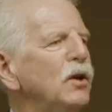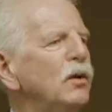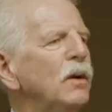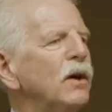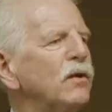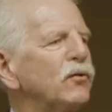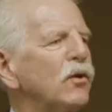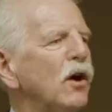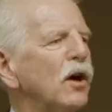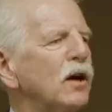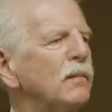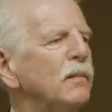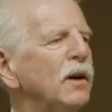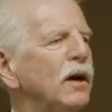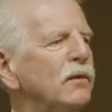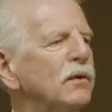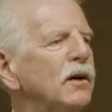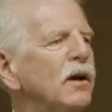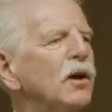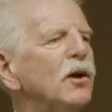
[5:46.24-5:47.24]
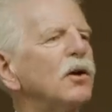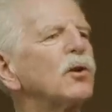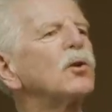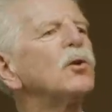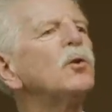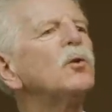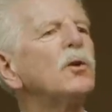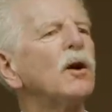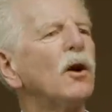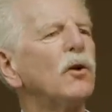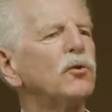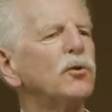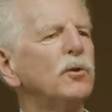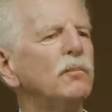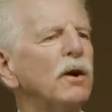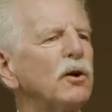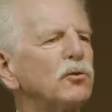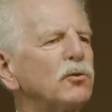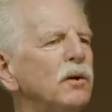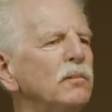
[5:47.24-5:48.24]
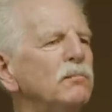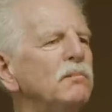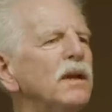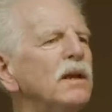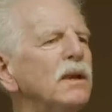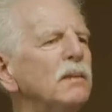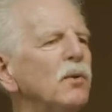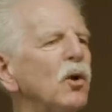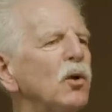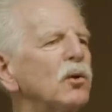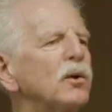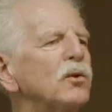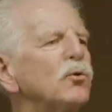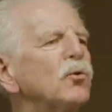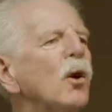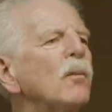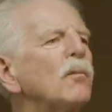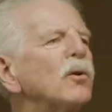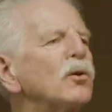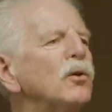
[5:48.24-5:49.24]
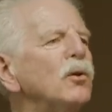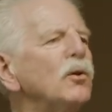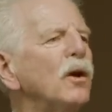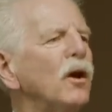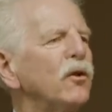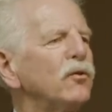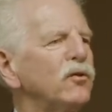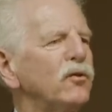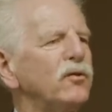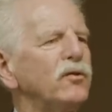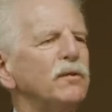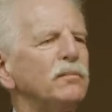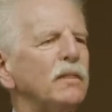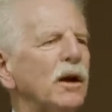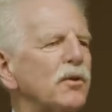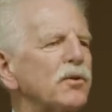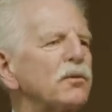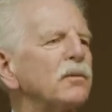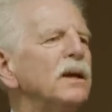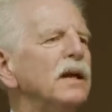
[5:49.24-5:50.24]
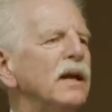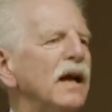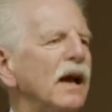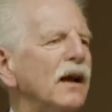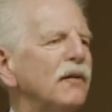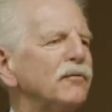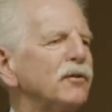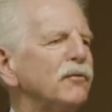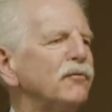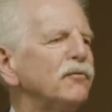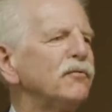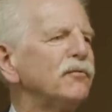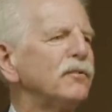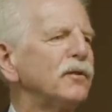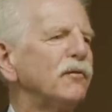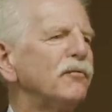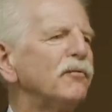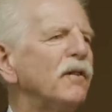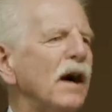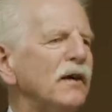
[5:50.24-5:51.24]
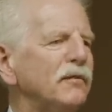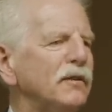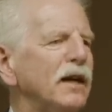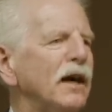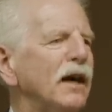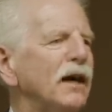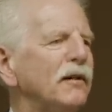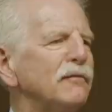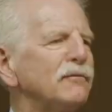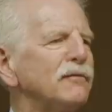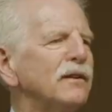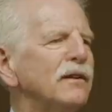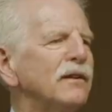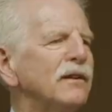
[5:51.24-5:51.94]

US talk about glucose, you measure it in millimolar. Normal glucose is about three and a half to, to five and a half.